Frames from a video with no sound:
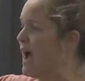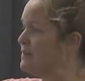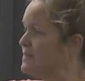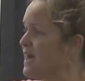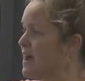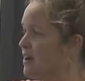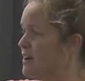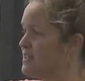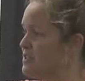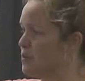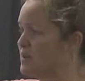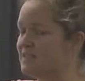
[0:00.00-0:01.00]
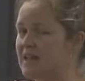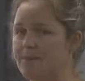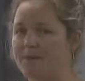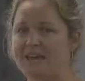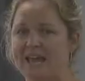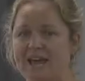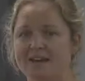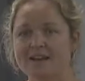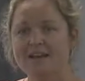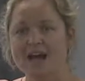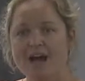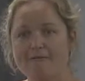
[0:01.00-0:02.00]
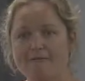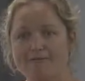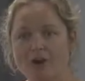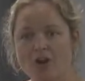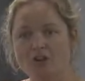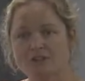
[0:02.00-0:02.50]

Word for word: The lesson highlighted the important role of plants and